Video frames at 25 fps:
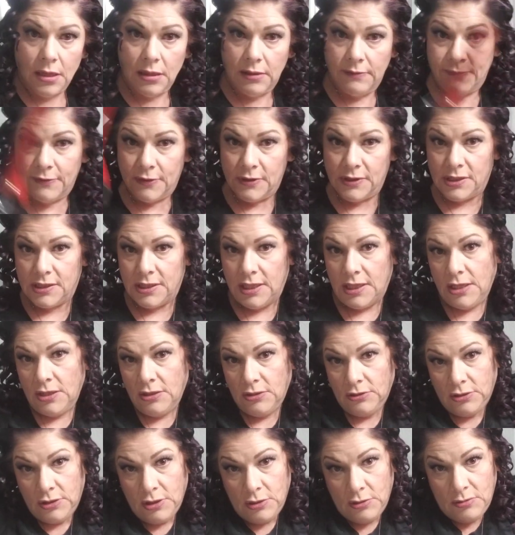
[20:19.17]
the first thing
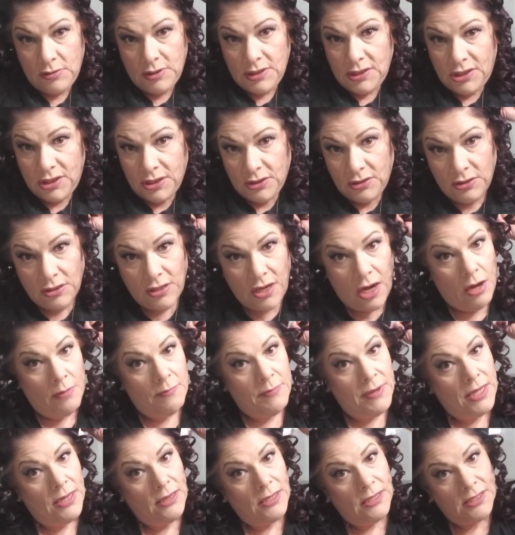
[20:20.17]
you'll do is you'll come
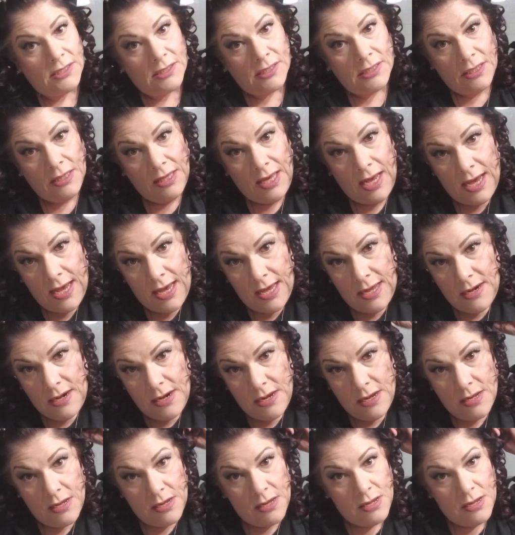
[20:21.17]
in the salon